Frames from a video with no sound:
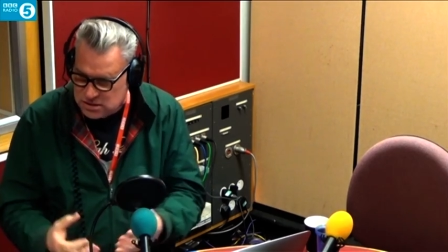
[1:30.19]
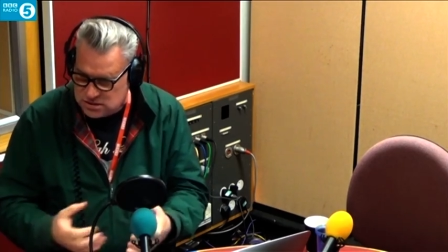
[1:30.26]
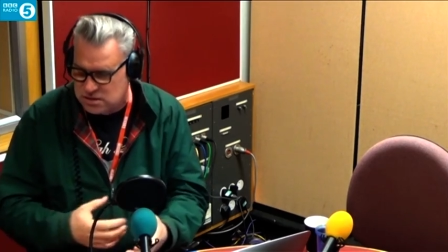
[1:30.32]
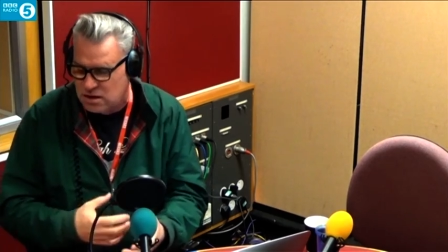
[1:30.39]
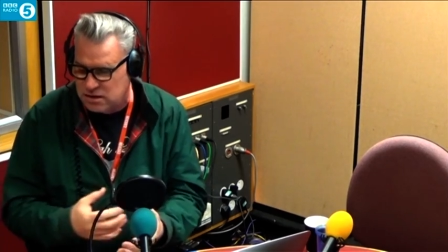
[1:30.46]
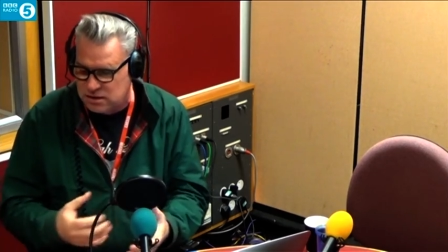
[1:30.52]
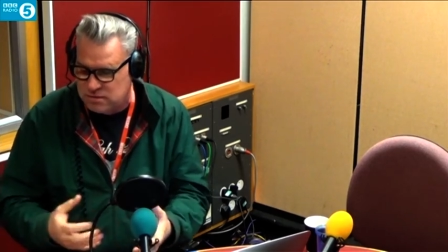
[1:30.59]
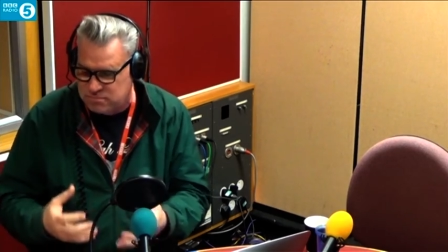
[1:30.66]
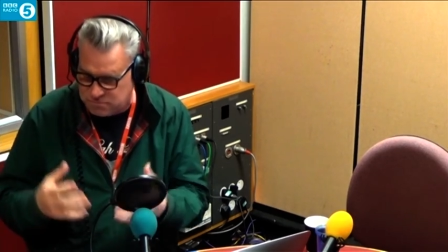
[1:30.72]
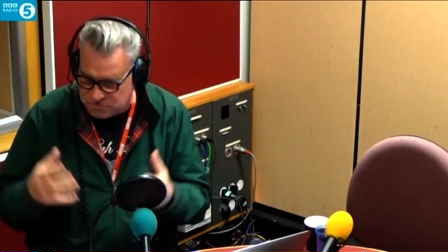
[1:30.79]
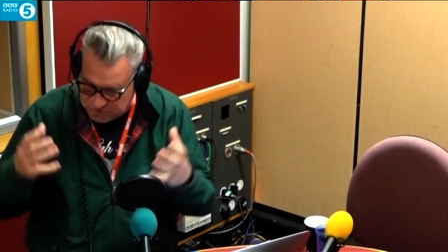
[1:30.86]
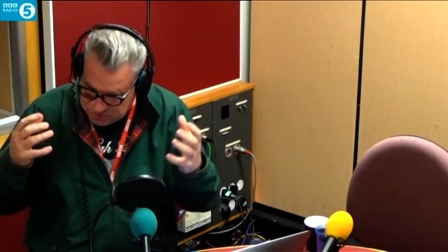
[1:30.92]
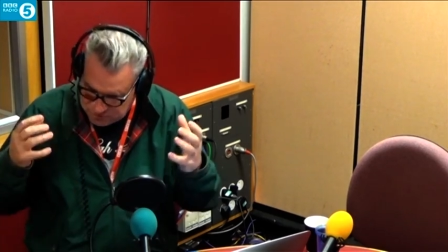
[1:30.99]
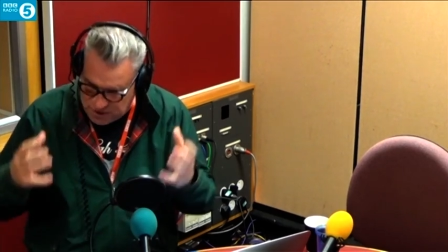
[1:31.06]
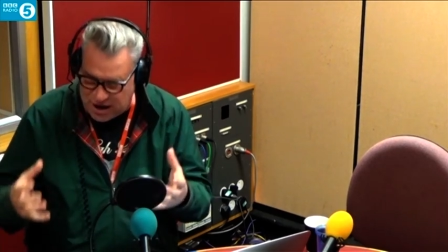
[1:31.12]
slightly
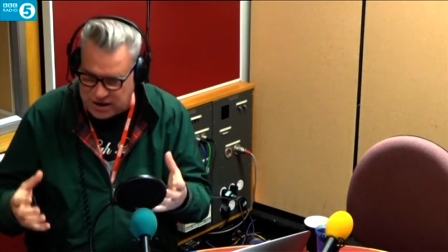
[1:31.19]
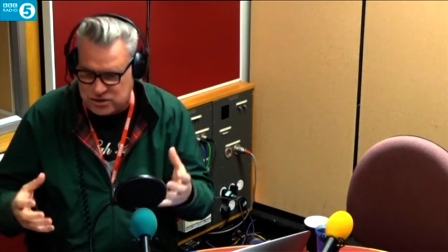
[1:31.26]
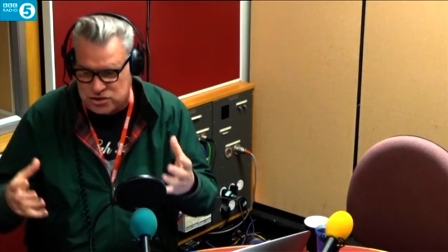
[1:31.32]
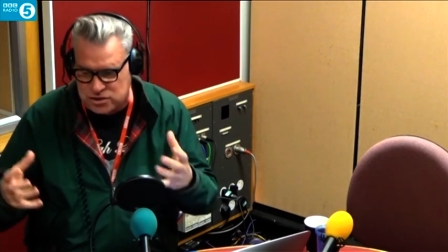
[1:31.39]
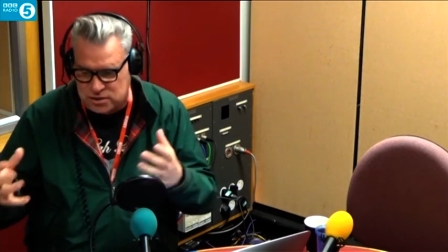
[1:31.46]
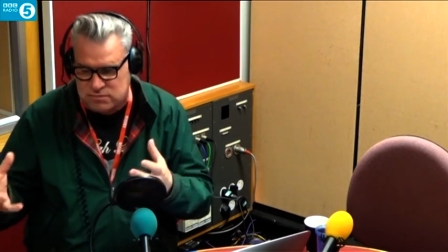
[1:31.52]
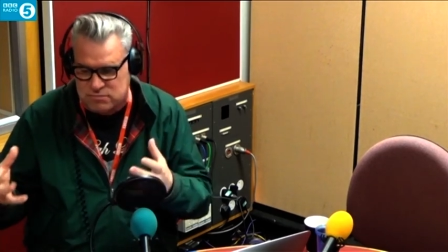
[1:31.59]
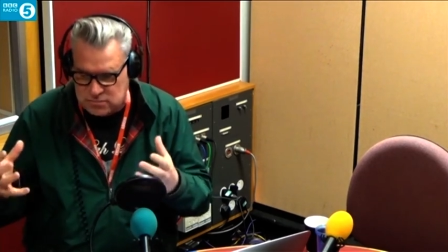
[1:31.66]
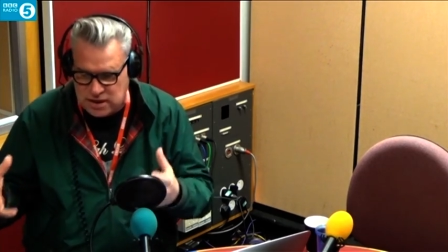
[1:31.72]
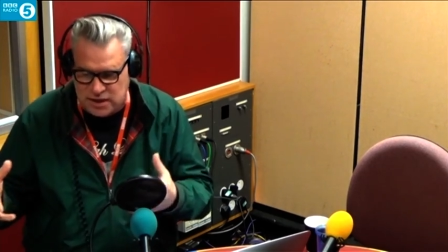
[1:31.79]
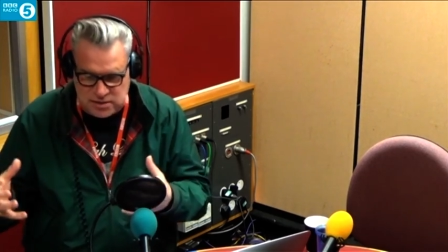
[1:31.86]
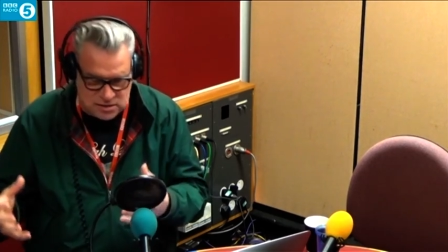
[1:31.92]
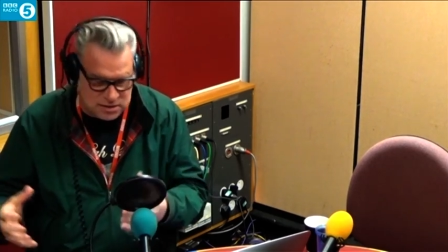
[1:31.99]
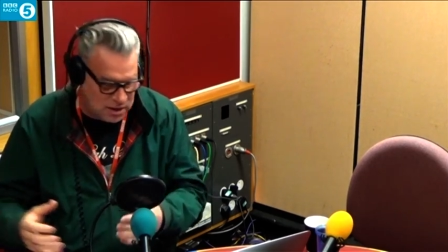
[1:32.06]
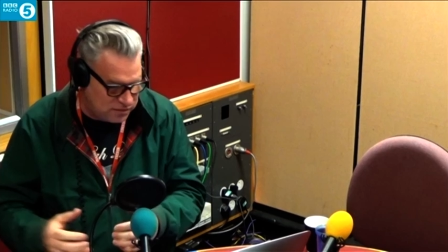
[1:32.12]
fractured
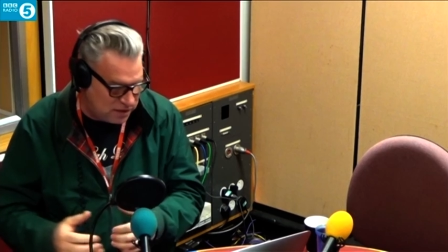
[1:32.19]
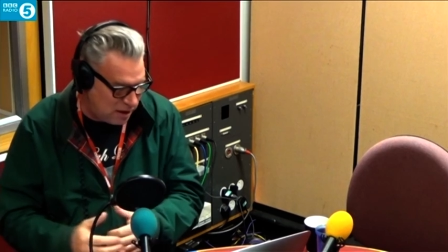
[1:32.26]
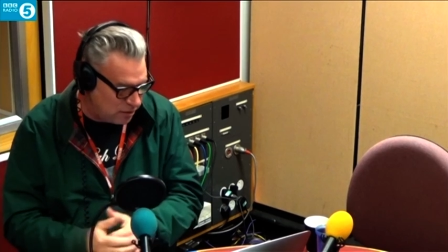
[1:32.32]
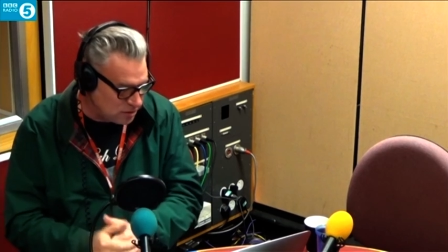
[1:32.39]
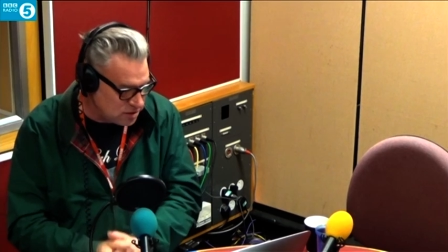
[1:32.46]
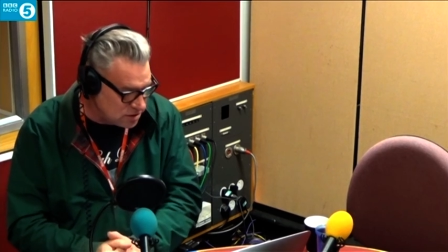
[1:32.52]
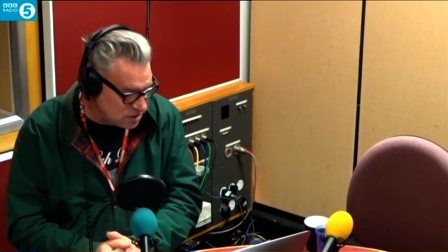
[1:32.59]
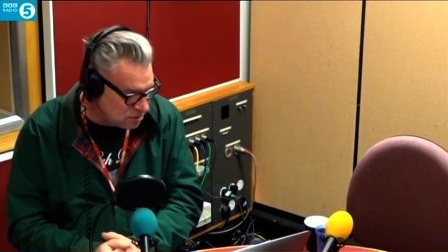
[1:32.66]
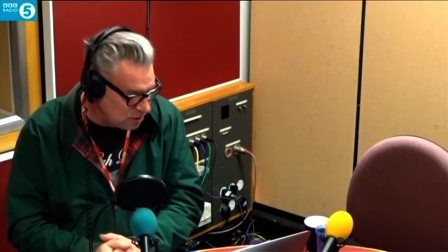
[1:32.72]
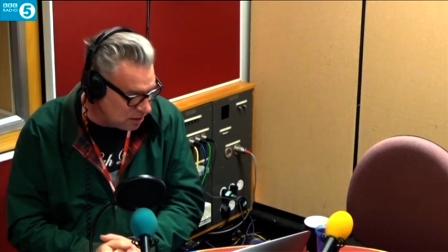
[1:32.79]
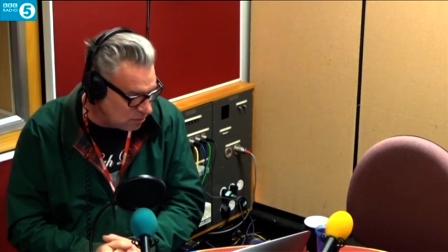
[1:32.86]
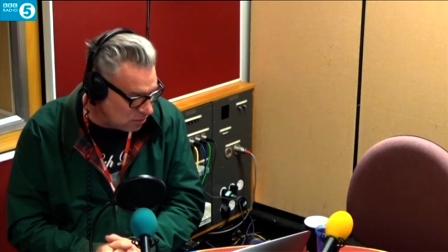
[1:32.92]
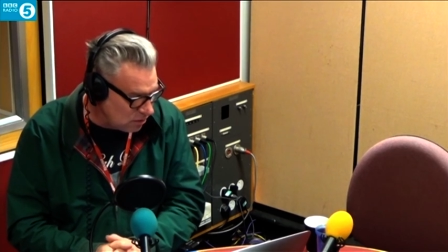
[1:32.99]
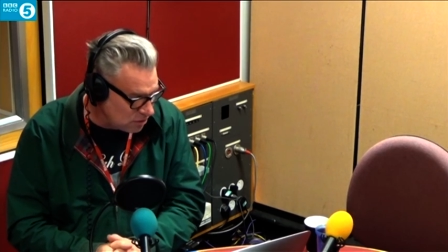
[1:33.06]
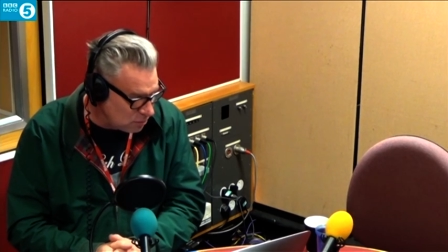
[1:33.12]
later life characters and
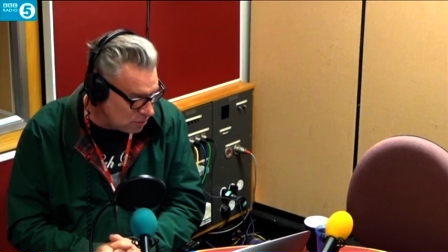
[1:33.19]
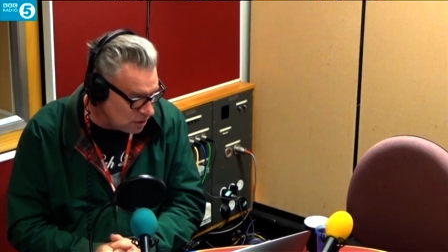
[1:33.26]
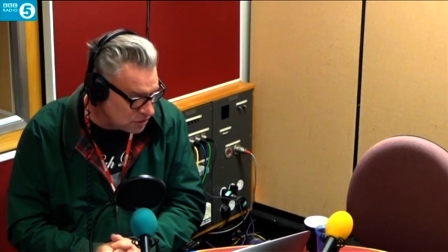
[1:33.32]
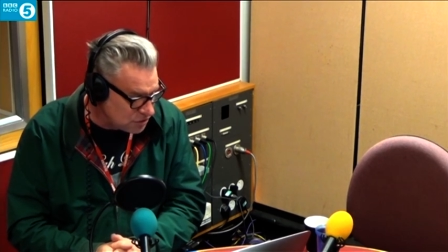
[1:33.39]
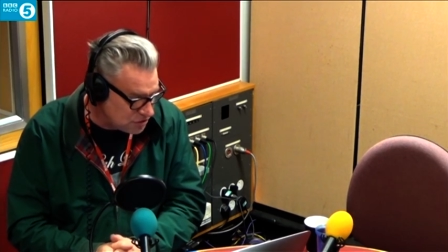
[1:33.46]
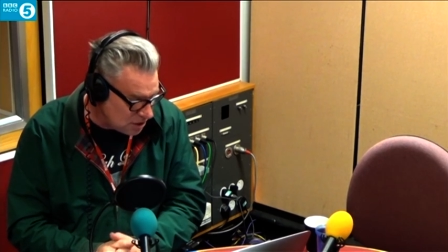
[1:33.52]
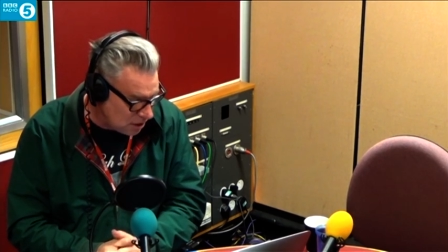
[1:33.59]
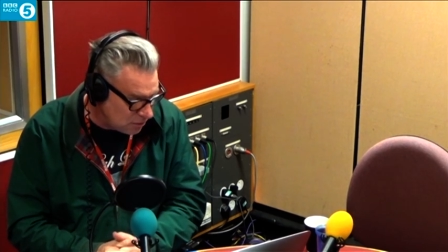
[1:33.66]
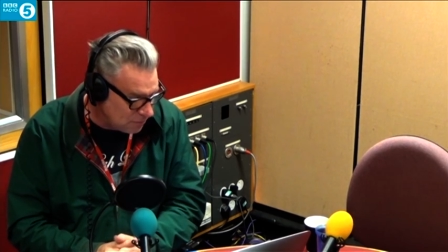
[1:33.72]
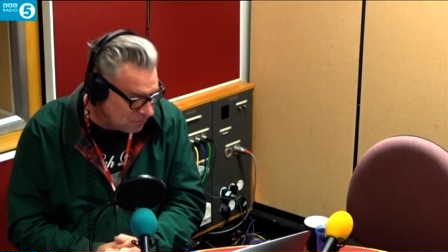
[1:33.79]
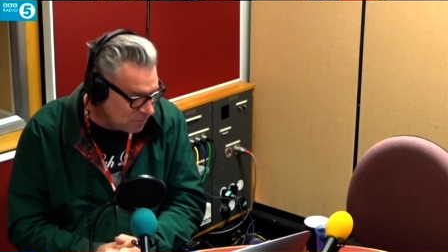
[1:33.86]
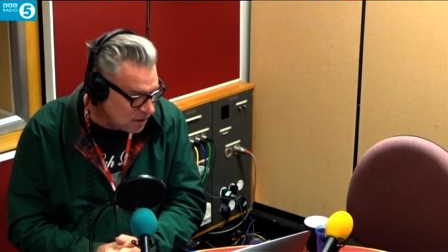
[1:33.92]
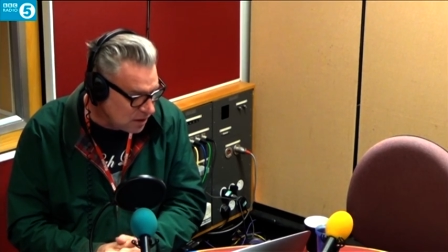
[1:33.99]
doing it rather well. So,